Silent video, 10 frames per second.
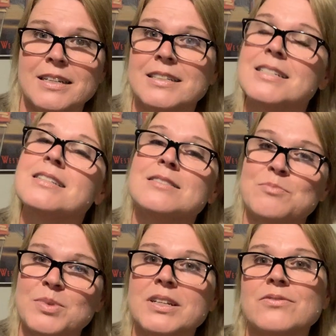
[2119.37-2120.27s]
and
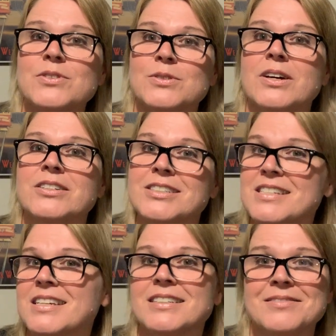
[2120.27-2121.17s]
putting food on your
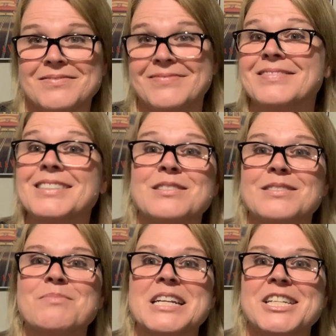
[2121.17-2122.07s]
skin. It's
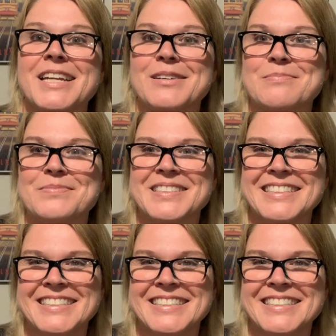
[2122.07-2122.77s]
my jam.